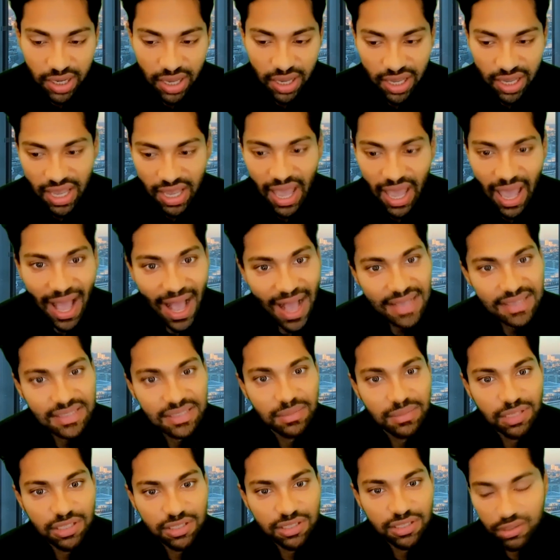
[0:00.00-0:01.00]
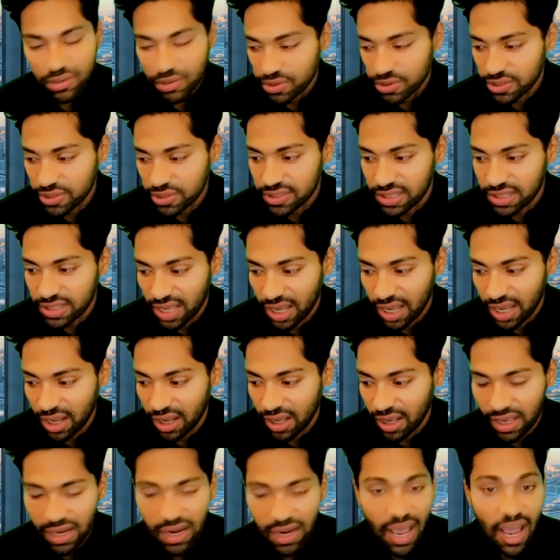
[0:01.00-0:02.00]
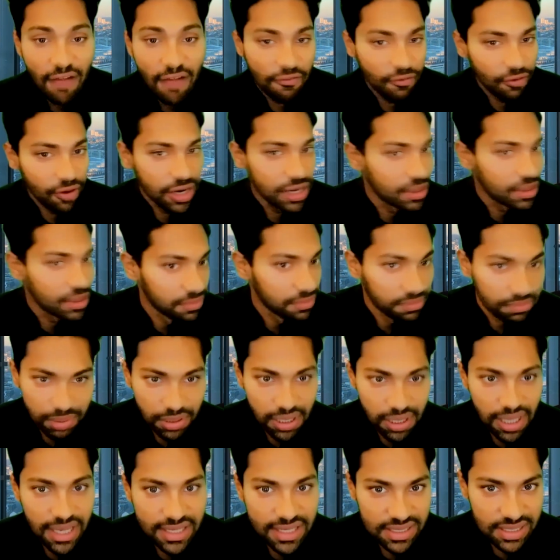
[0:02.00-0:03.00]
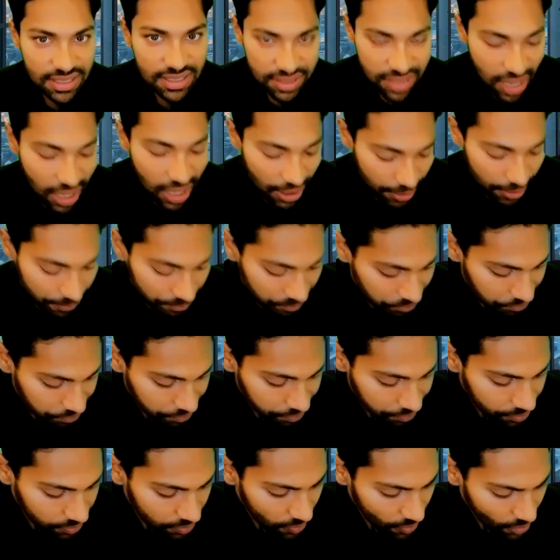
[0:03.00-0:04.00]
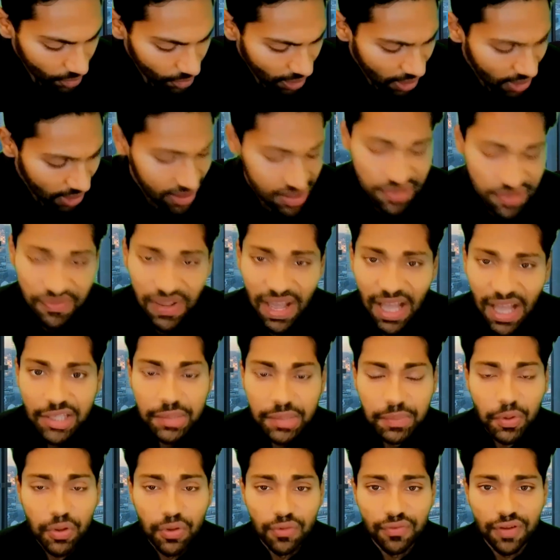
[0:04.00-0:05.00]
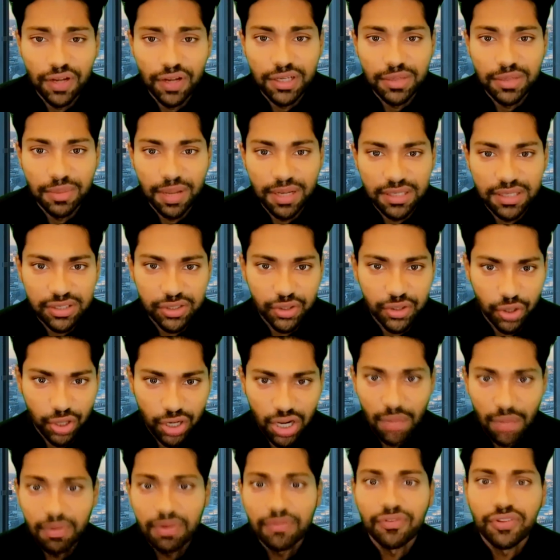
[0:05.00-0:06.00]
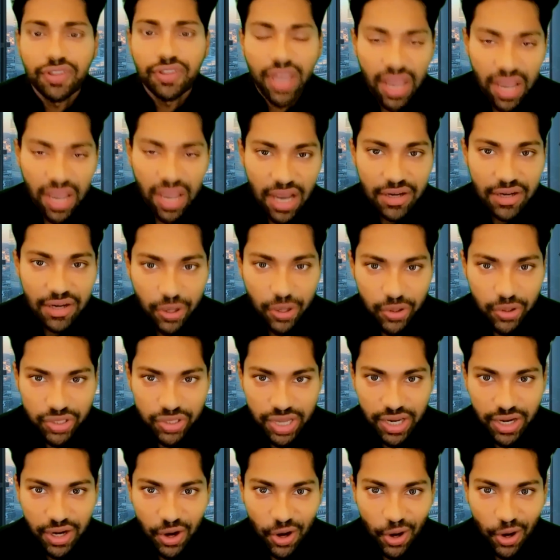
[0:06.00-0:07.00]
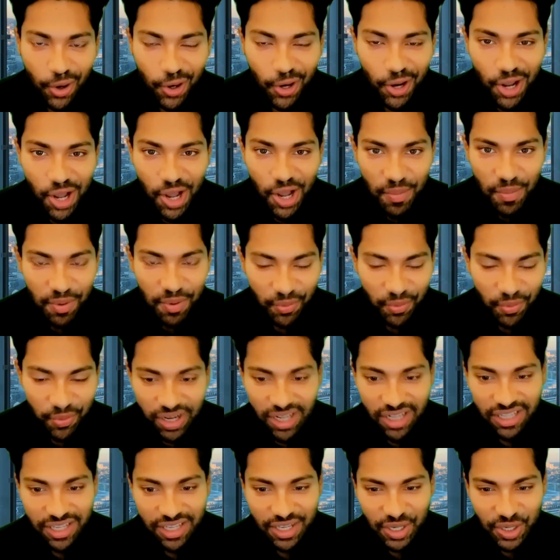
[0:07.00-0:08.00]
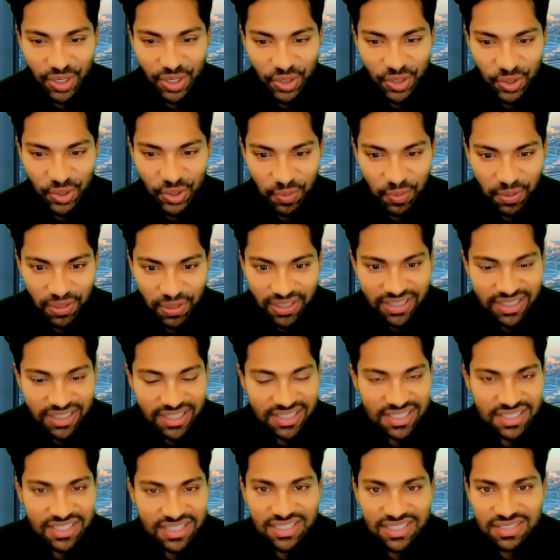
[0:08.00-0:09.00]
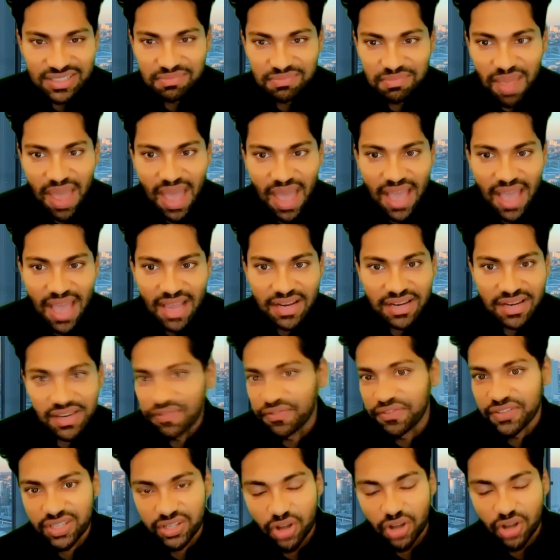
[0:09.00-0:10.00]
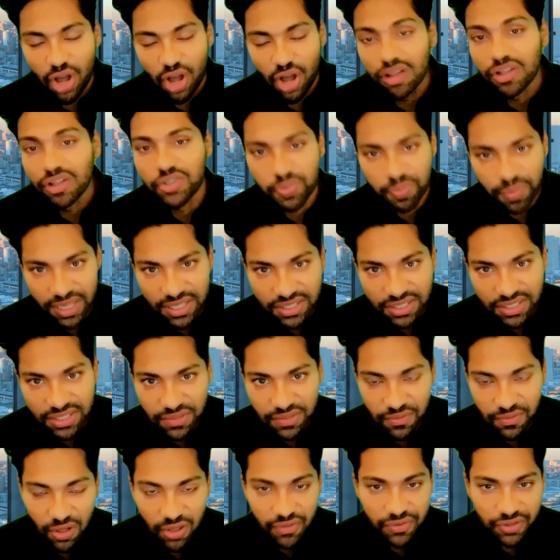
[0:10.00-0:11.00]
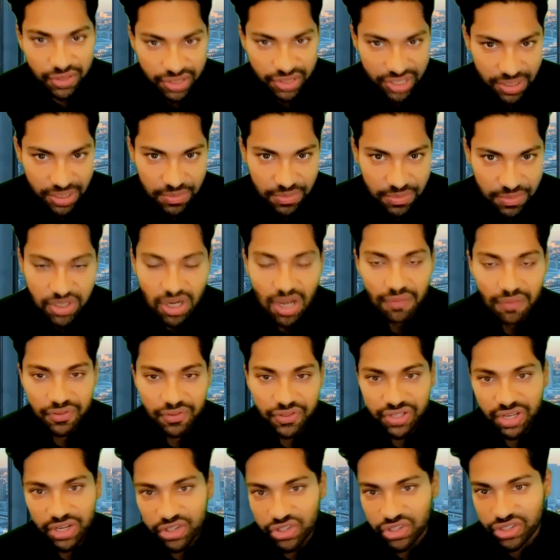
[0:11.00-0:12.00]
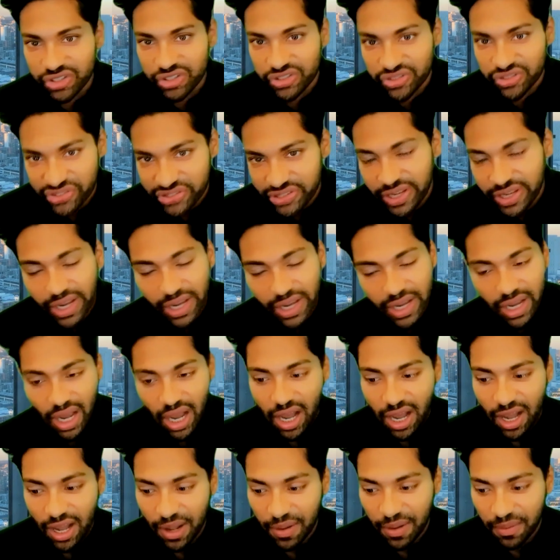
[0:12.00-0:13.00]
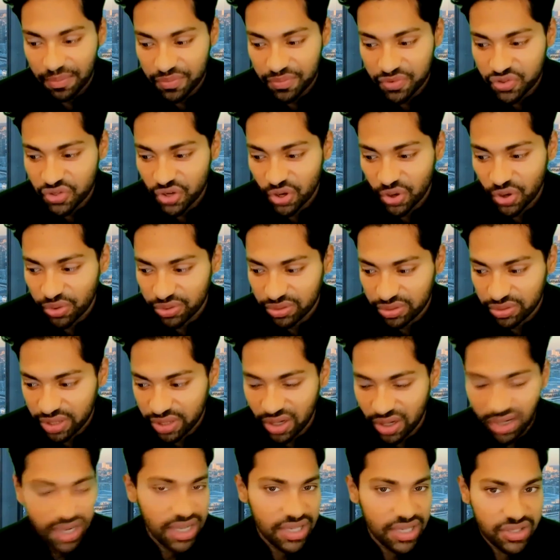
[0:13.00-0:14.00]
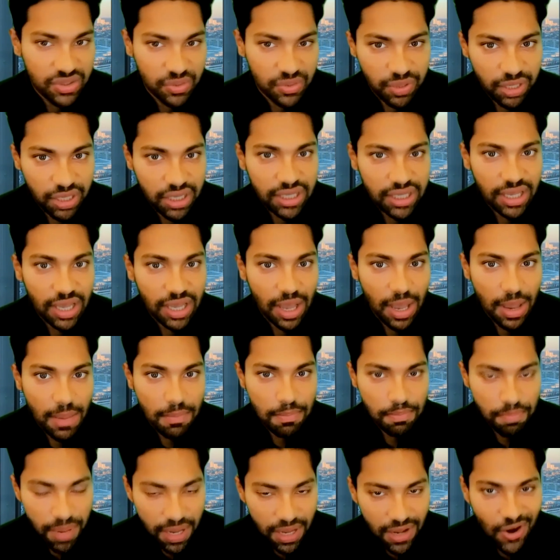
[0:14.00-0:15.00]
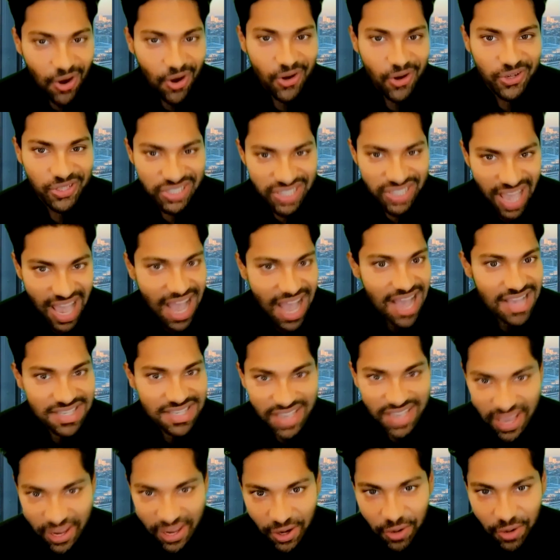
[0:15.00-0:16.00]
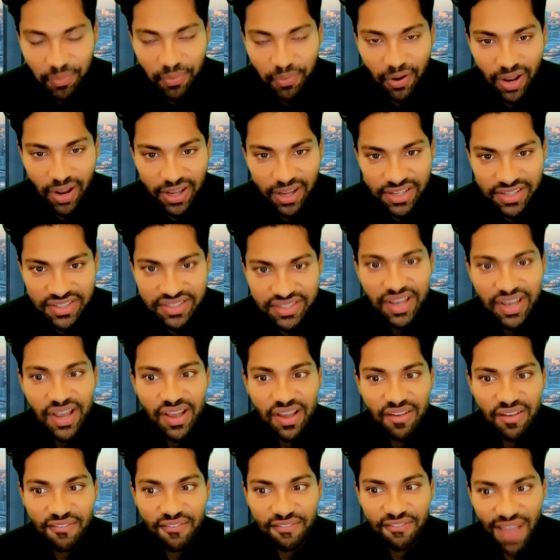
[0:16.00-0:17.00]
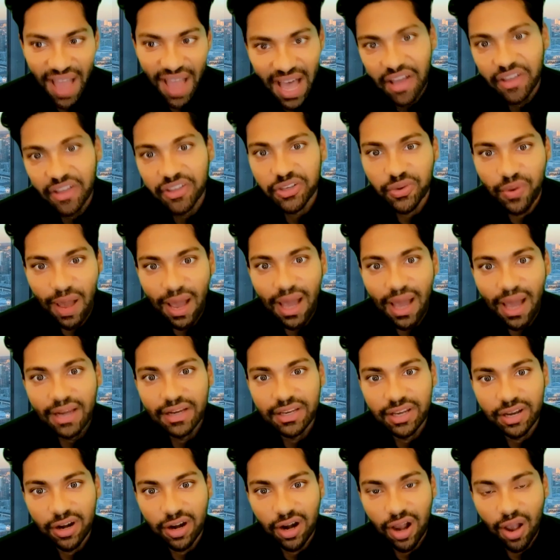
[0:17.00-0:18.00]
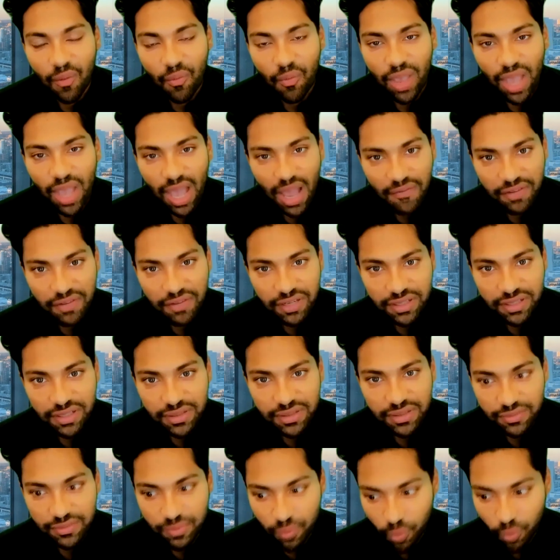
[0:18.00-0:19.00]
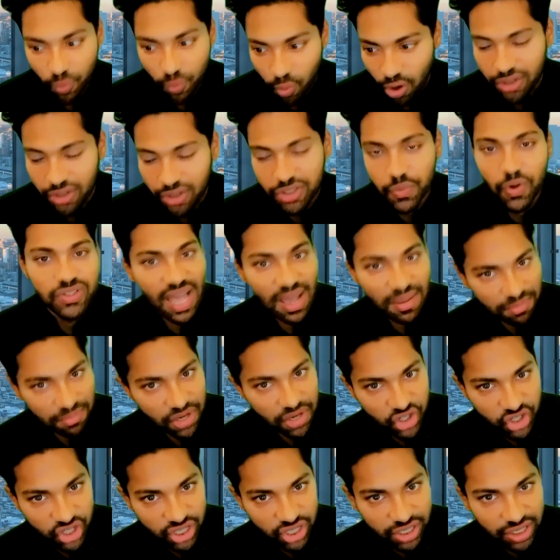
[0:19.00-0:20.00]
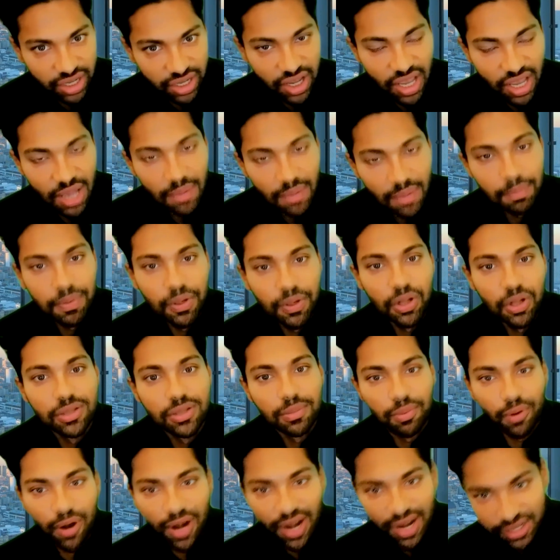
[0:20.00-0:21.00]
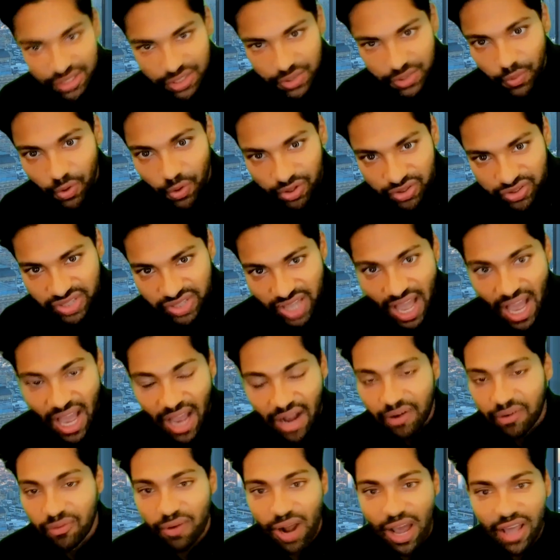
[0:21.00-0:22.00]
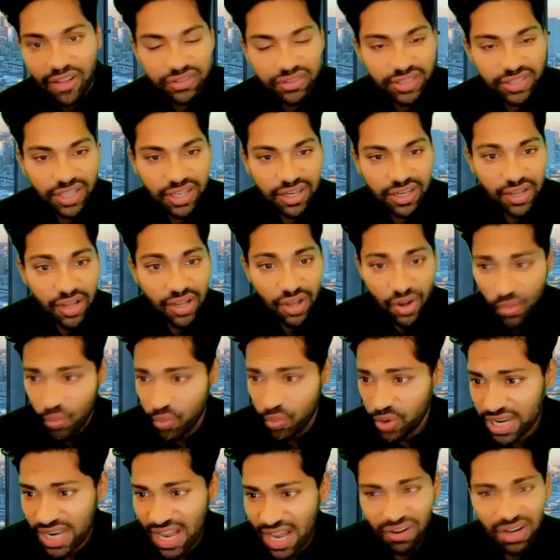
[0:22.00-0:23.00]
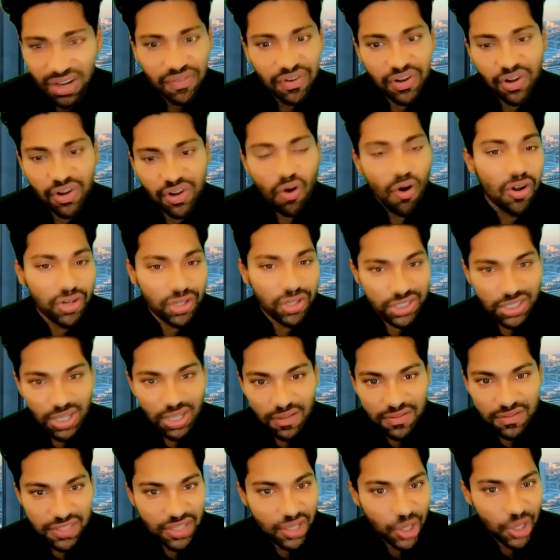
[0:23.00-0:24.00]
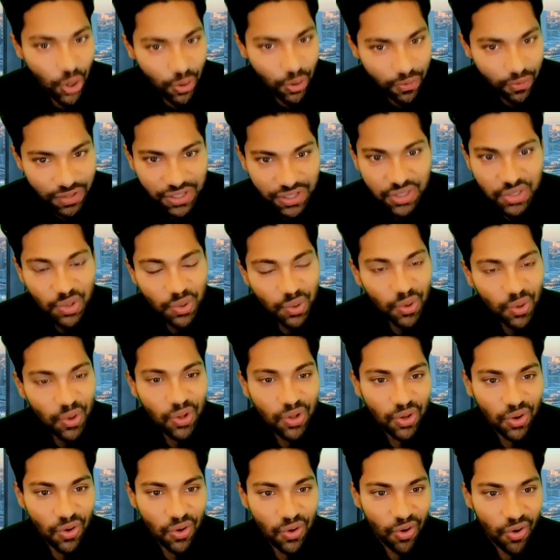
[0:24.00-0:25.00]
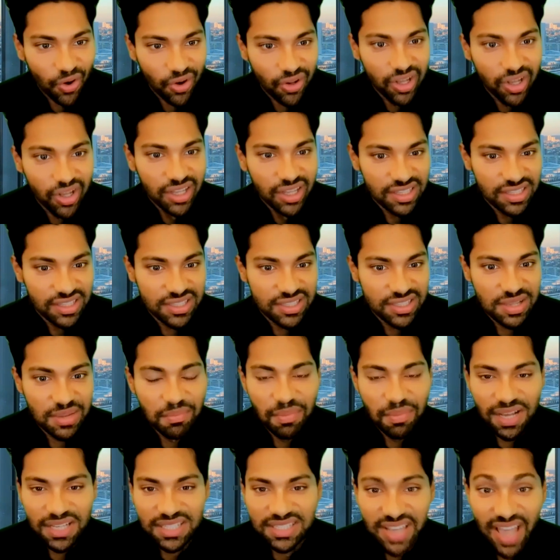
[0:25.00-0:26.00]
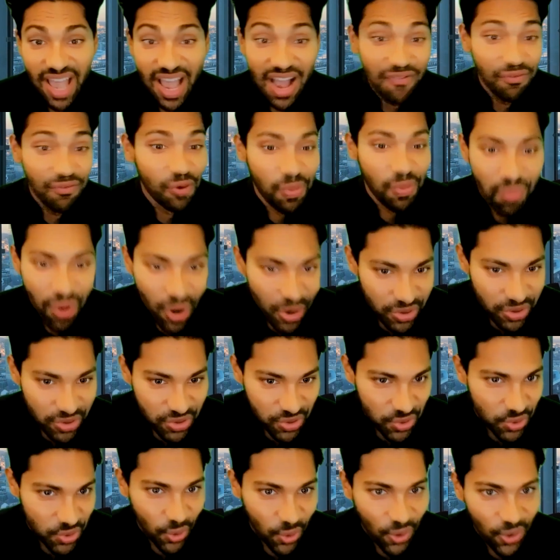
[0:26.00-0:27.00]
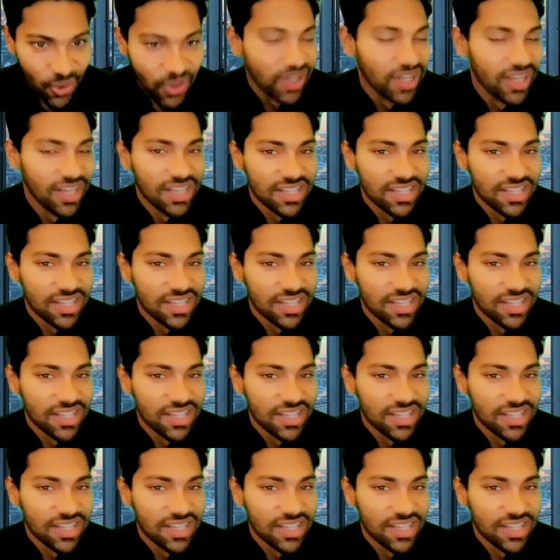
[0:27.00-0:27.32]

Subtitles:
It has to be used in every place and time. And it's valuable fundamentally. You're coming for the AI note taker, but really you're building this magnificent knowledge base of all of your team's conversations. So there is really a bigger SaaS enterprise value add here, and we have to work towards that mission and build the brand towards that, rather than, we never even called ourselves a COVID tool or this is a must-have remote tool.